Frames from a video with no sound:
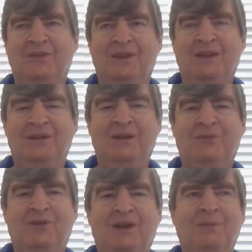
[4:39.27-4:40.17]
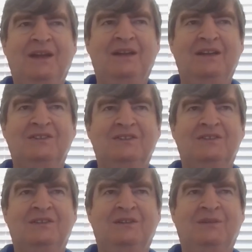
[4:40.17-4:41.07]
that I'm trying to make is
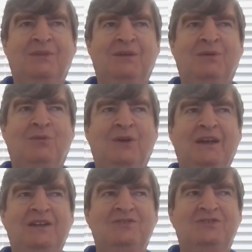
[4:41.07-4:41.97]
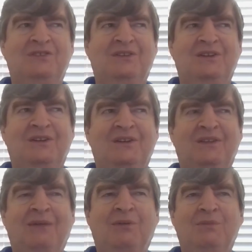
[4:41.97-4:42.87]
the minimum wage,
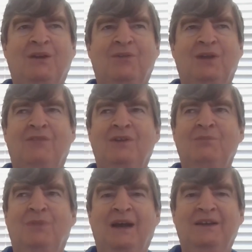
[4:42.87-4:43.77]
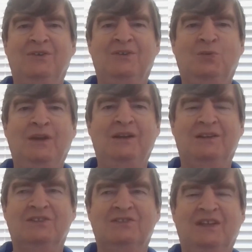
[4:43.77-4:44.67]
that would be a relatively minor tweak
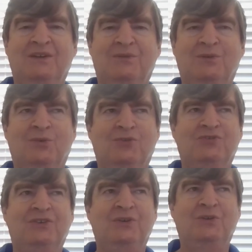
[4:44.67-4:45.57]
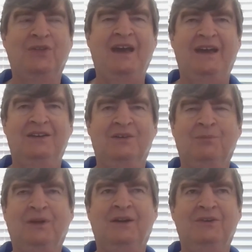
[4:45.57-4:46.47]
to the Senate rules to do that,
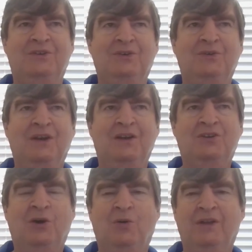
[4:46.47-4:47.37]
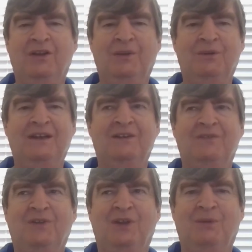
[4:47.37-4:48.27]
compared to totally eliminating the
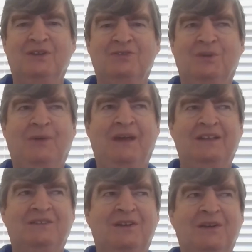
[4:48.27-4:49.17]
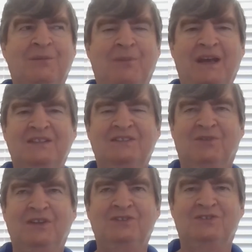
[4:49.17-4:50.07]
filibuster to pass massive
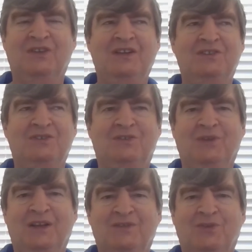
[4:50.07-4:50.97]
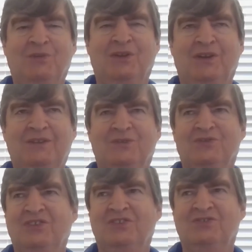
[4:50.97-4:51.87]
legislation to transform the electoral
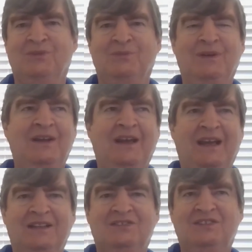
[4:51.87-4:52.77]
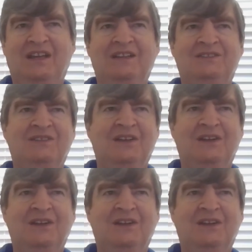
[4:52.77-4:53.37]
system, add states,